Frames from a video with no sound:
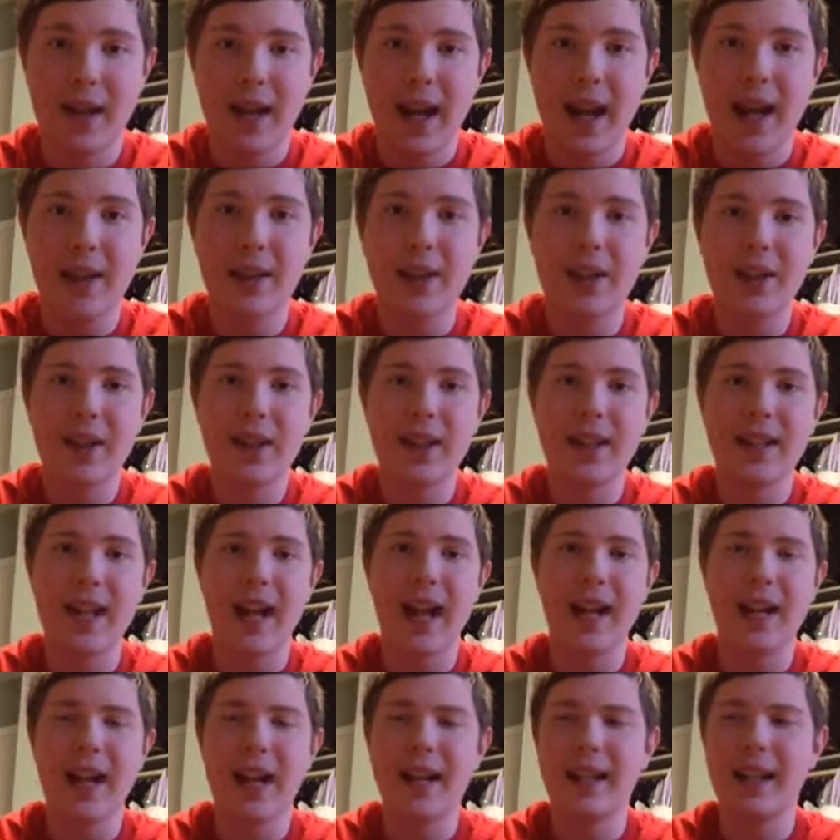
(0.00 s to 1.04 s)
And the thing is,
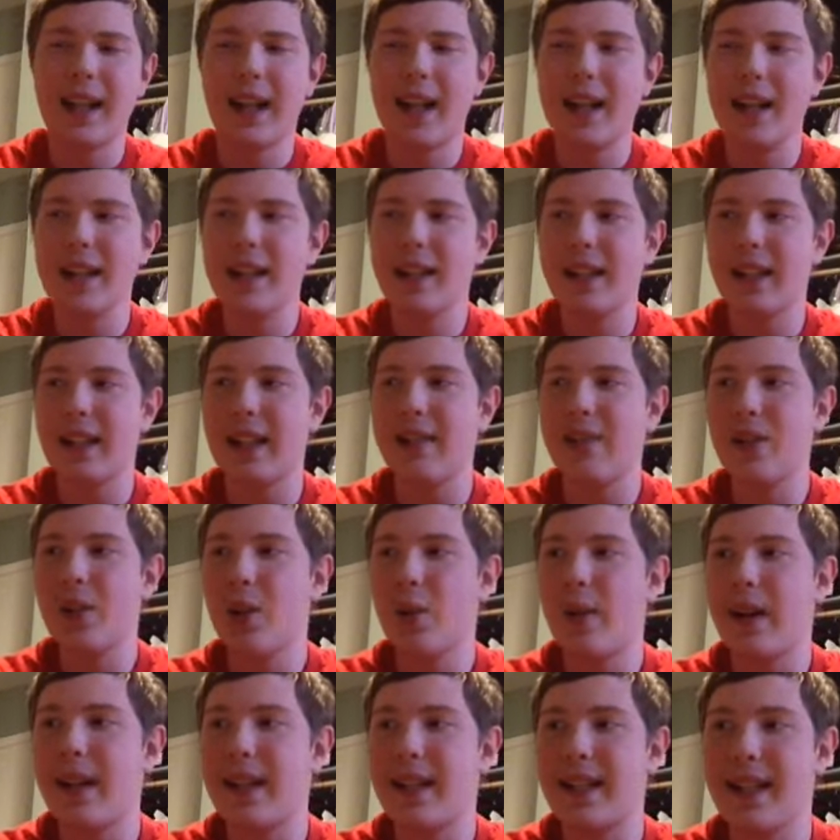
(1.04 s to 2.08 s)
I, I kind of like, even
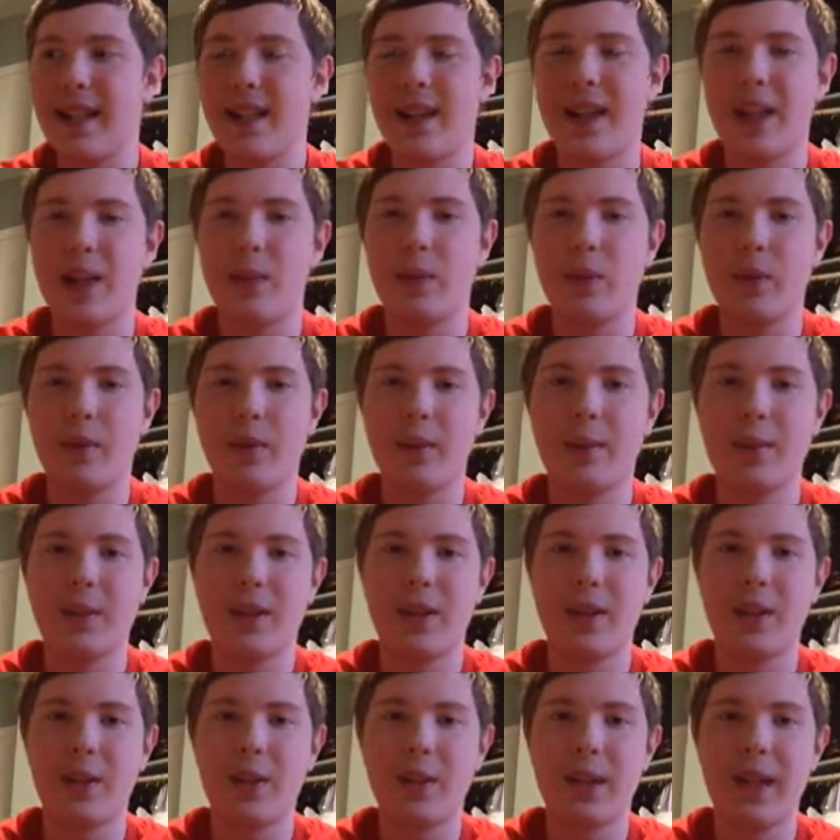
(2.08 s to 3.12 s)
though I did think Wolverine was
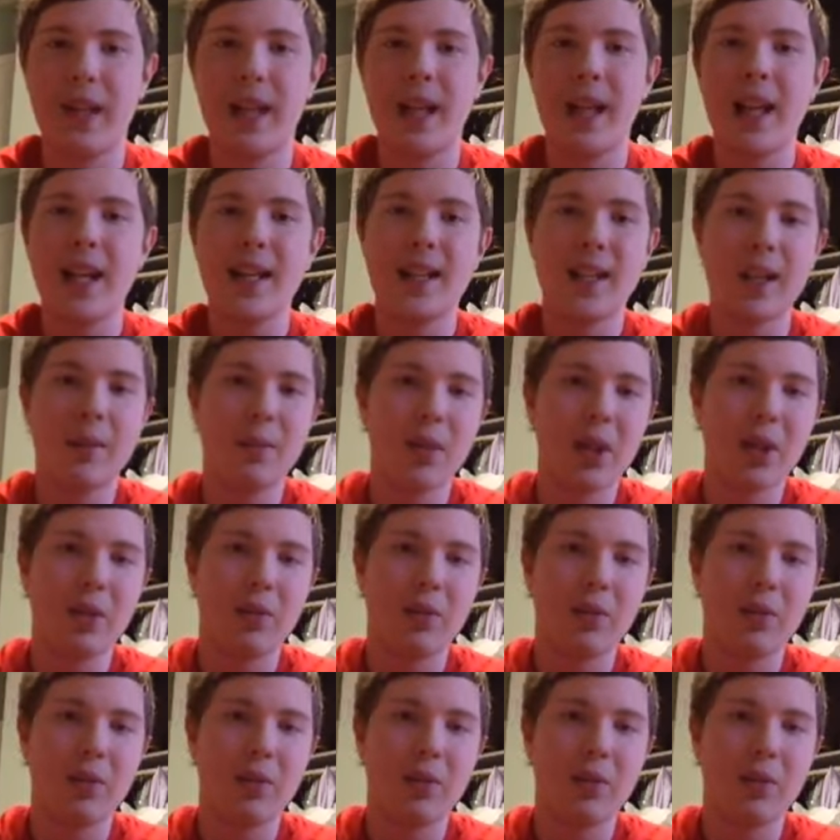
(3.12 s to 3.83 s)
going to win, something